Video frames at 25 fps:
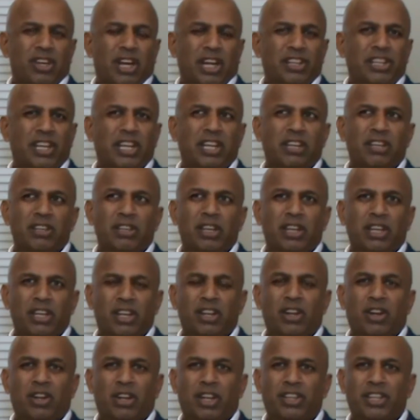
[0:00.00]
think
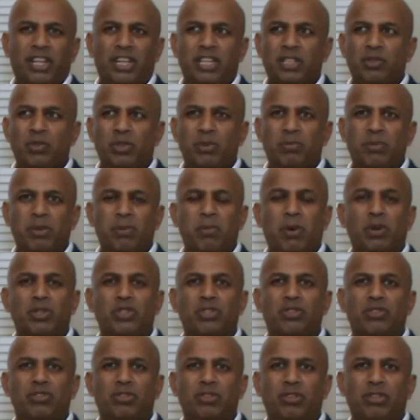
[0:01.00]
this was the
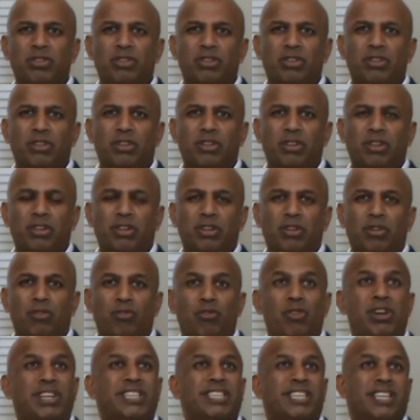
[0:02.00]
most
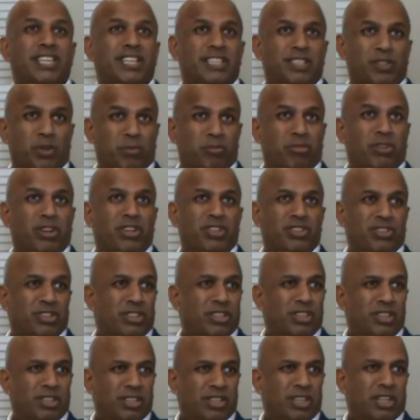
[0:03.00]
riskiest operation,
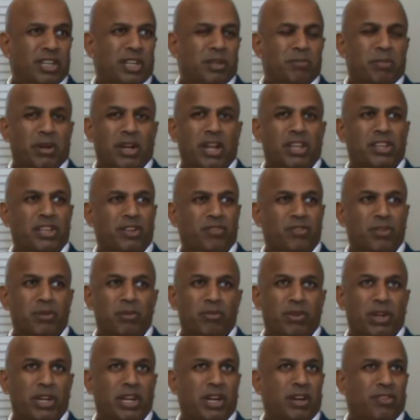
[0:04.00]
but I think for the
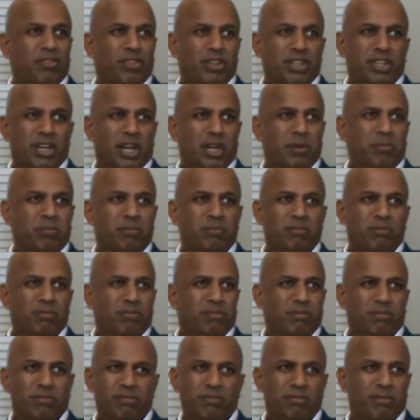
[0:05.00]
recovery time,
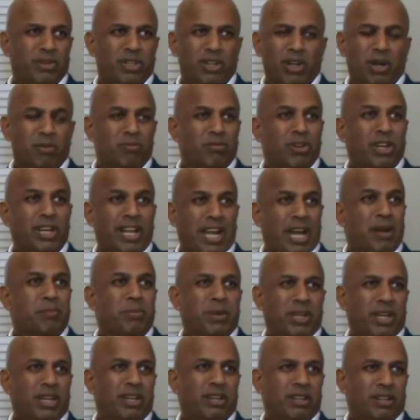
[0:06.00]
I'm really
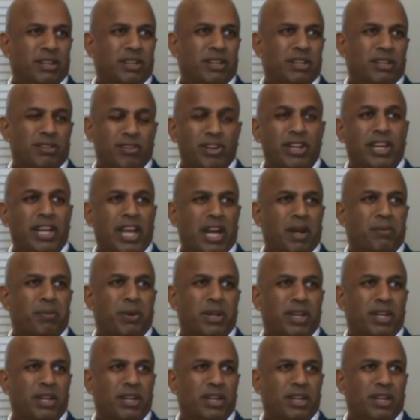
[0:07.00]
happy, really
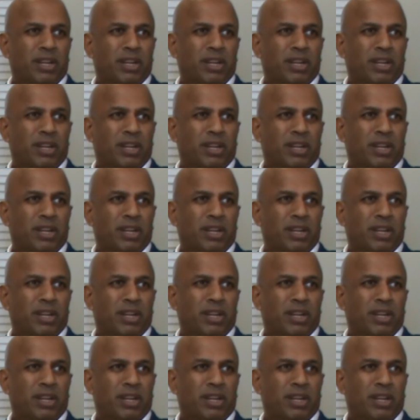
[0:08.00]
happy.